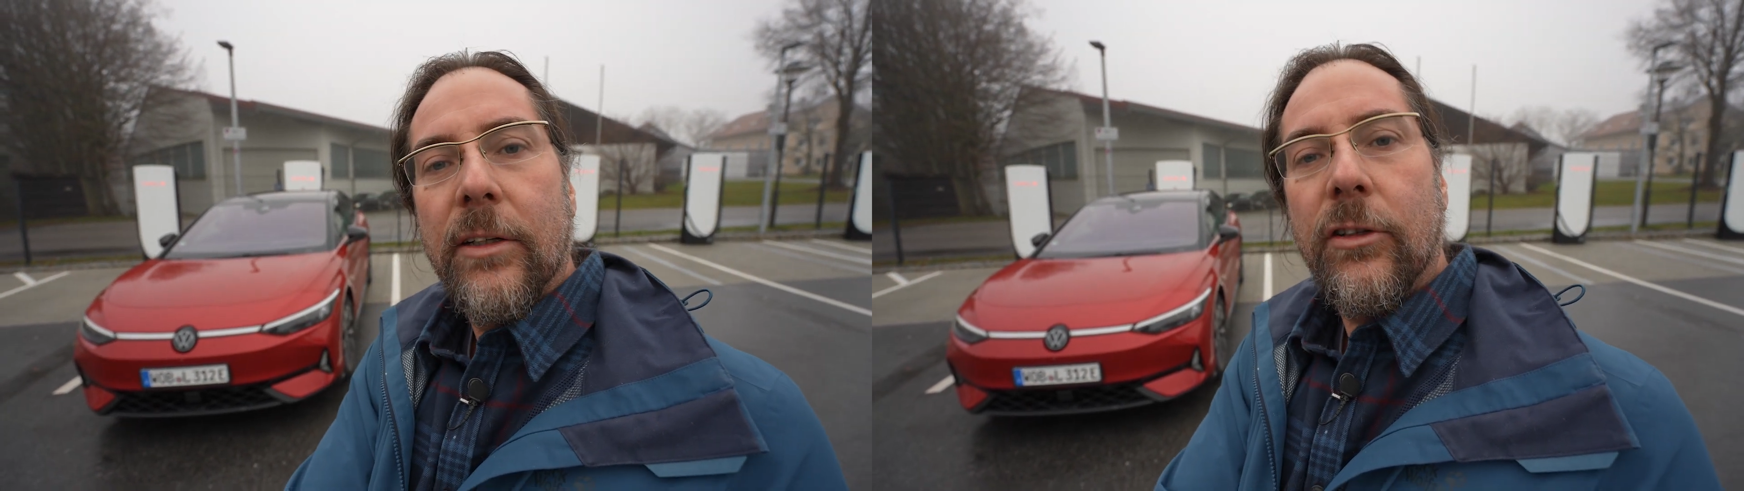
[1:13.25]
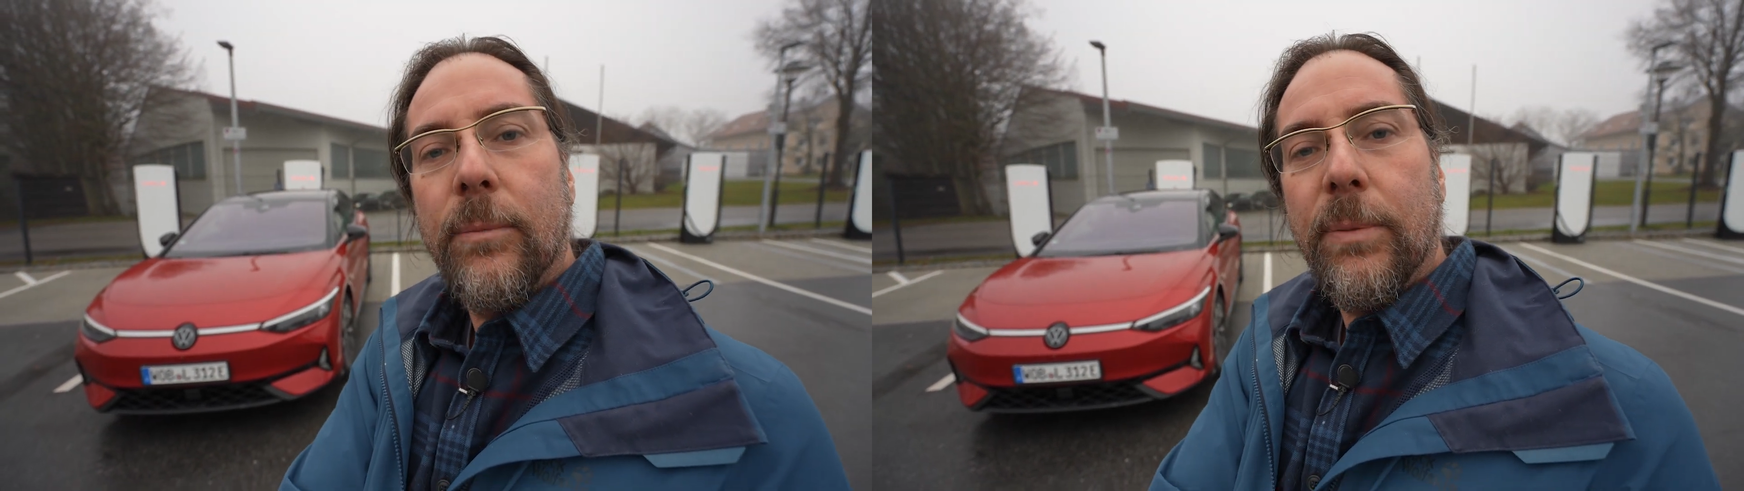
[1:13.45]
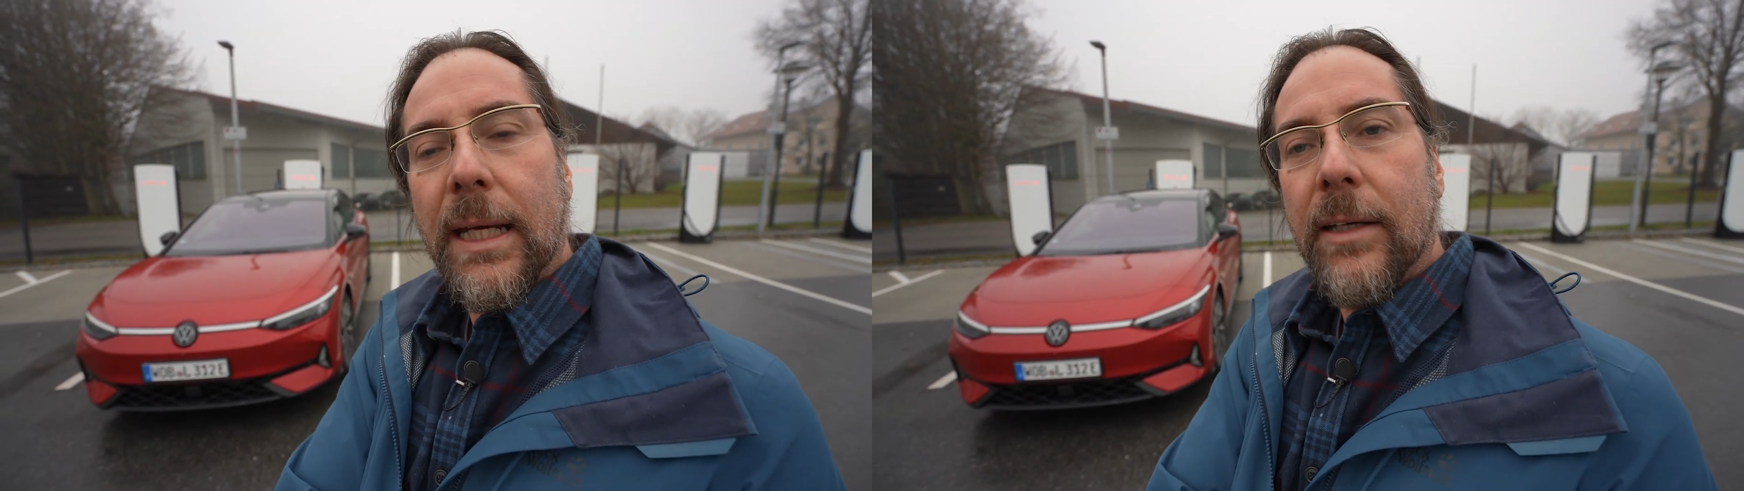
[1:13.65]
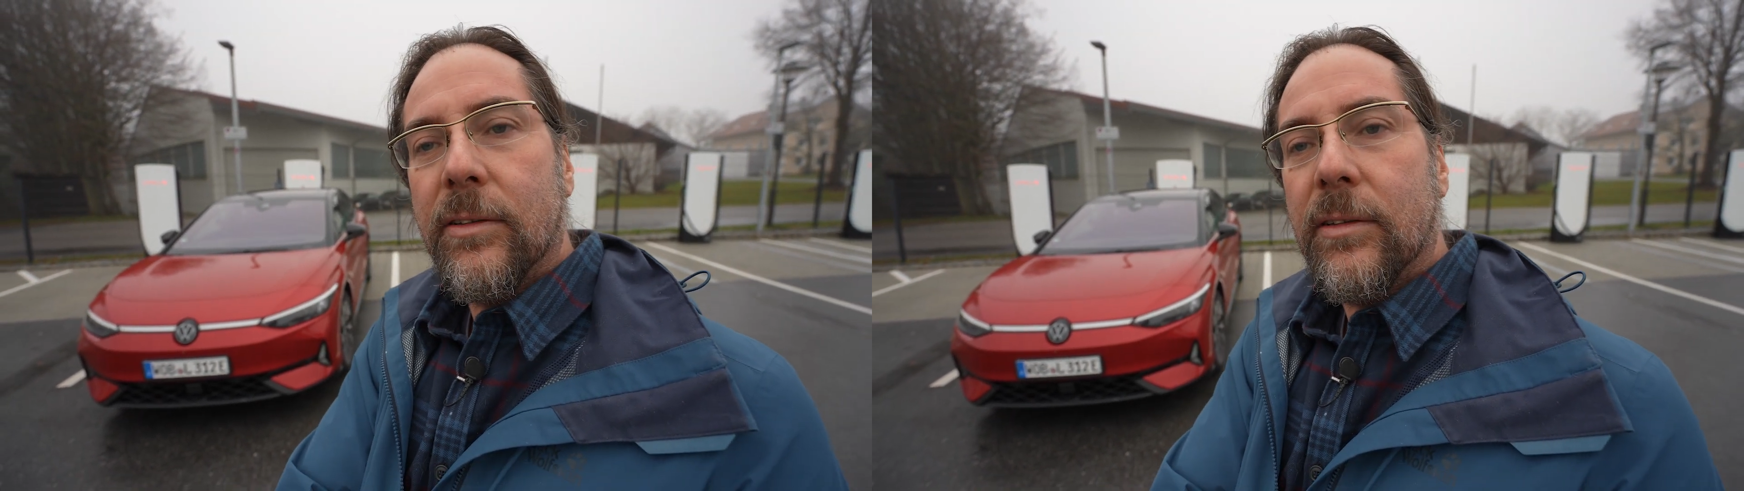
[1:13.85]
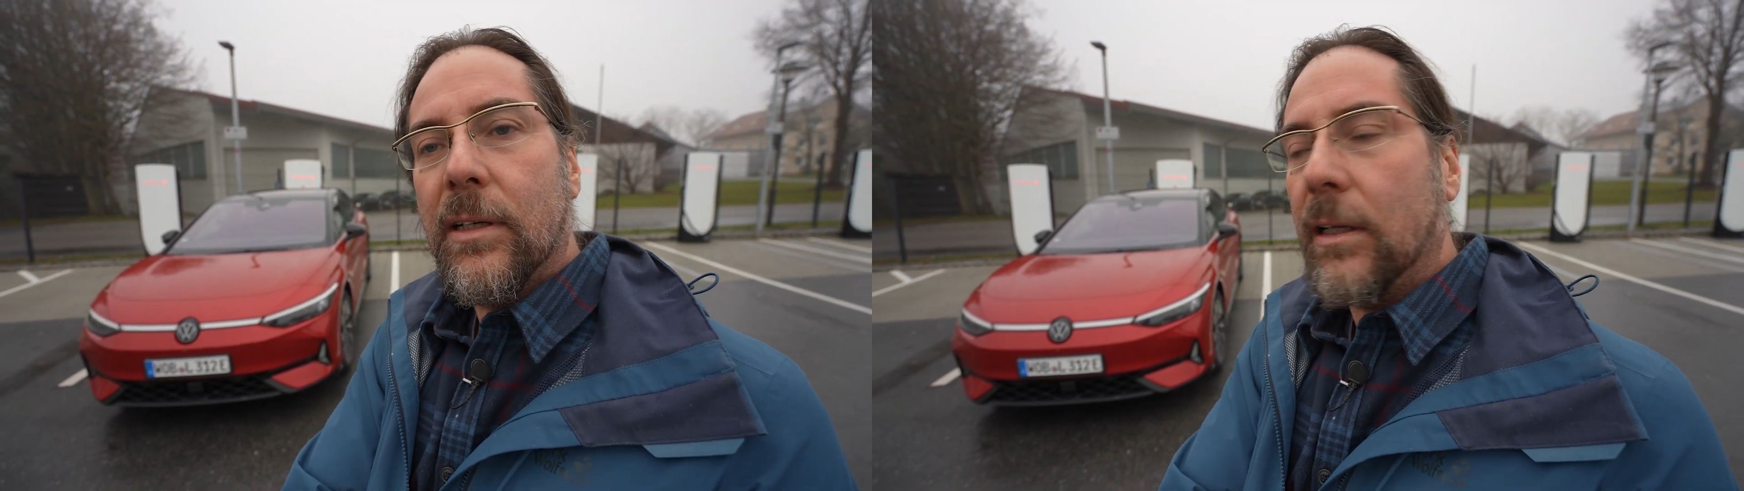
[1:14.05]

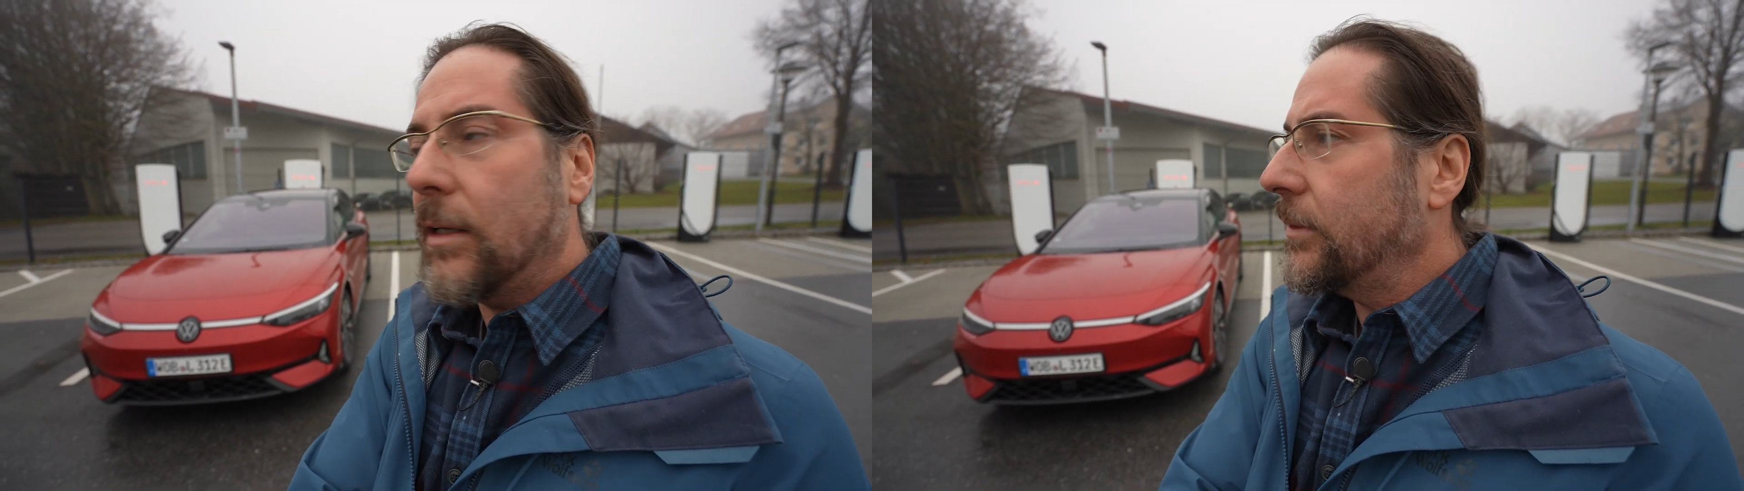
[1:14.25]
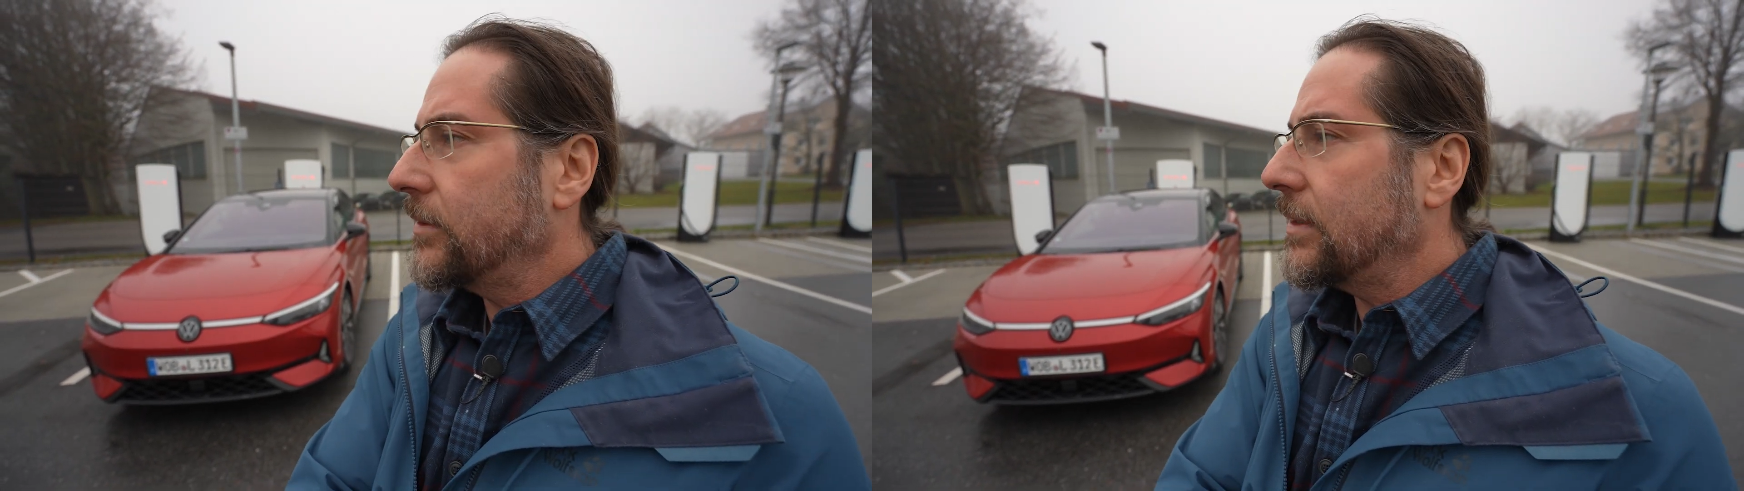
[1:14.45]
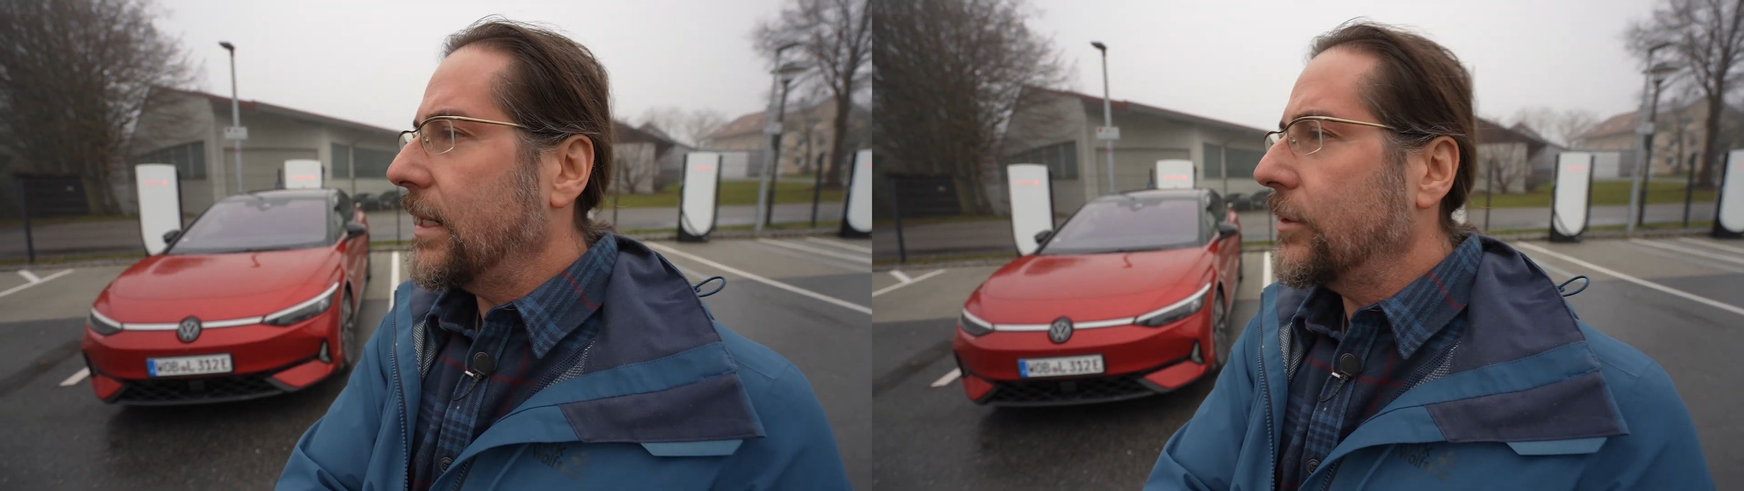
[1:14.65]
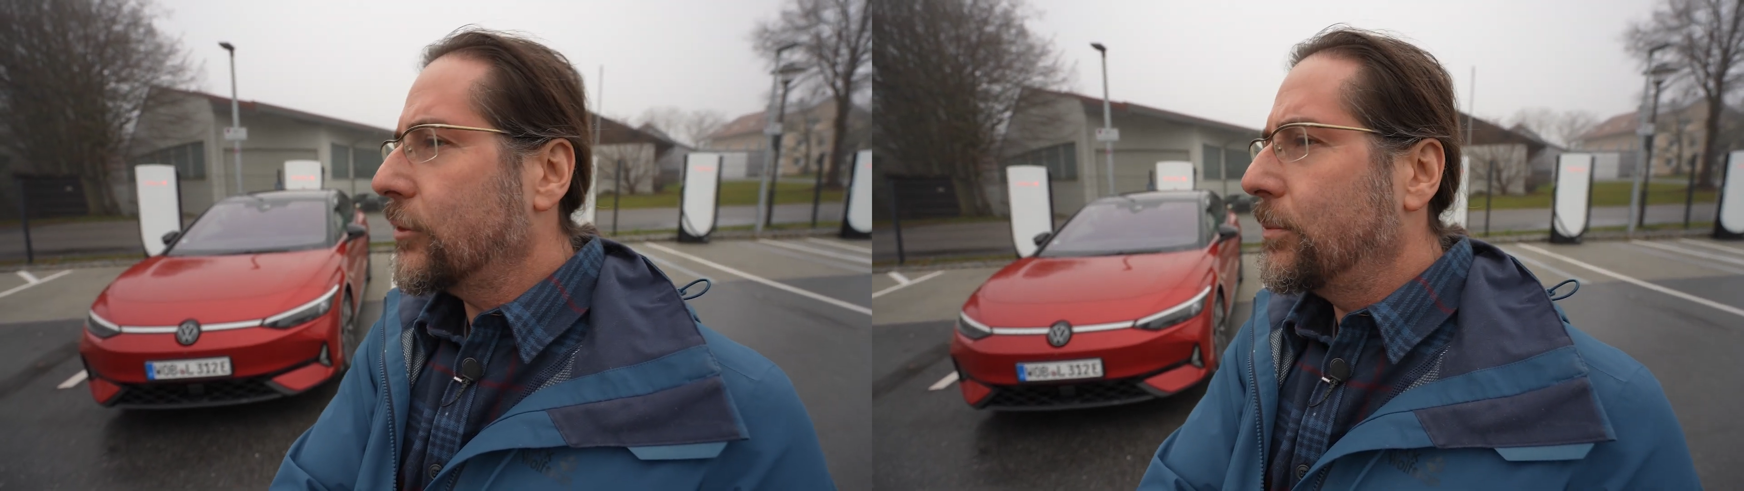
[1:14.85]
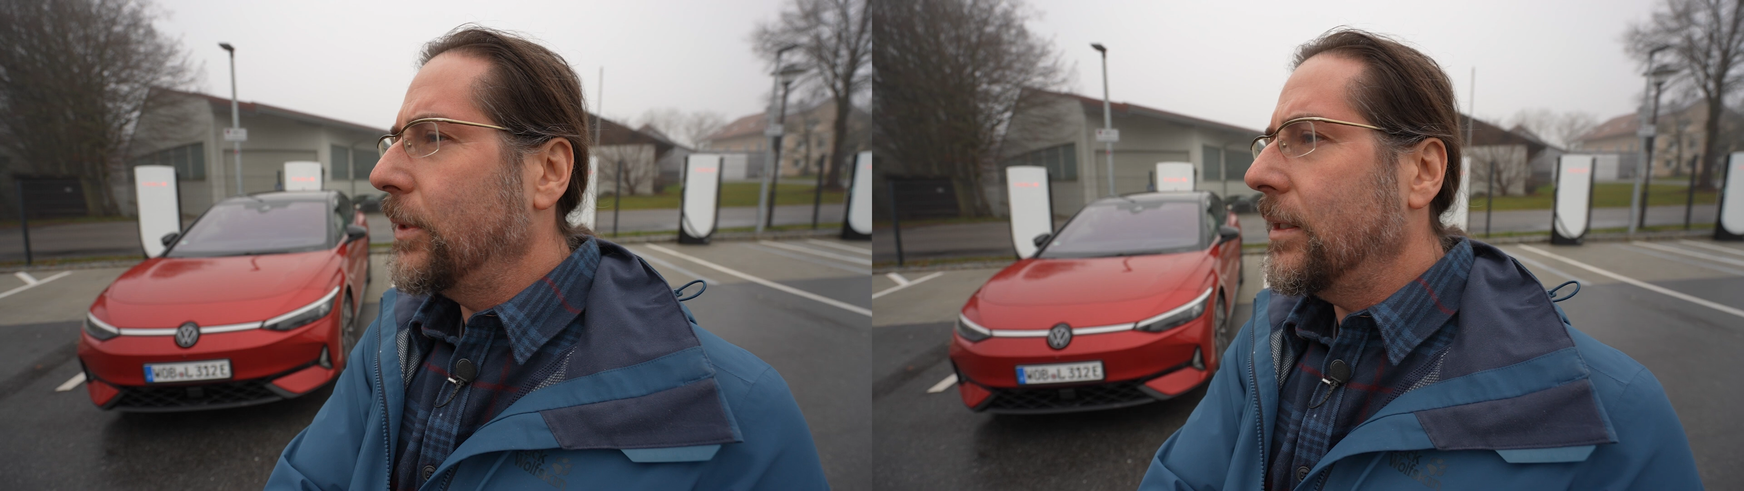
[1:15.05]
GPS kilometers an hour
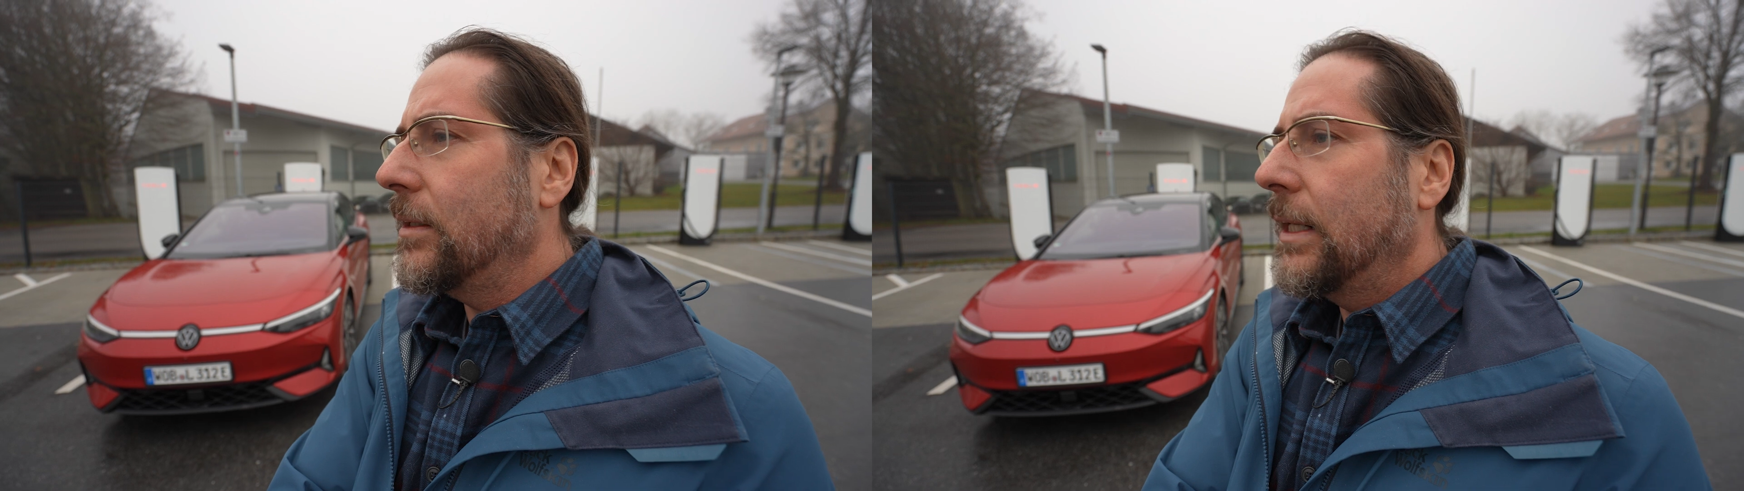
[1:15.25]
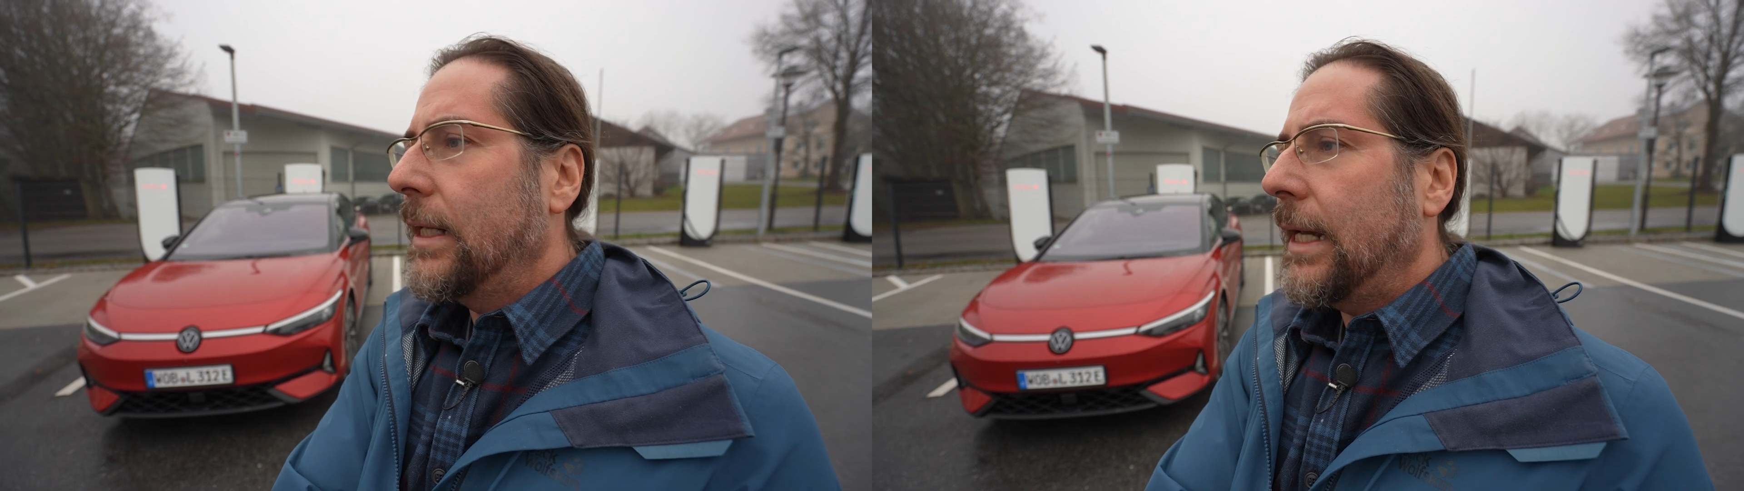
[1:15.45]
speed,